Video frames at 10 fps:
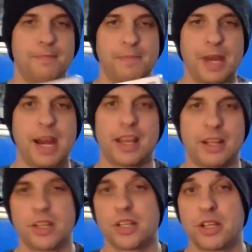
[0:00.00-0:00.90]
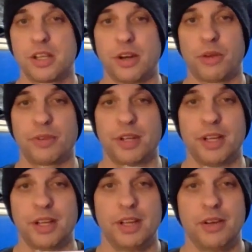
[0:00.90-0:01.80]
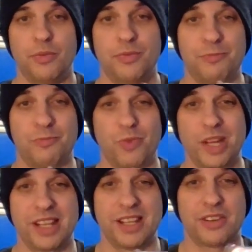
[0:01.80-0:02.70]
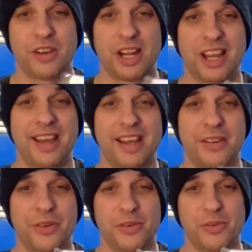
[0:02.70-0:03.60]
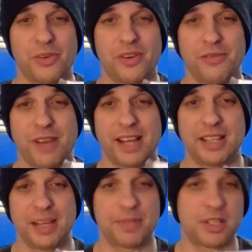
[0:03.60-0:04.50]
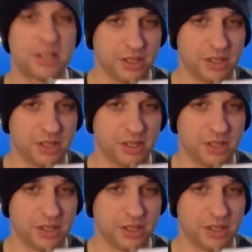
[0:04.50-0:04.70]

but I can just, you know, read this online or find tips.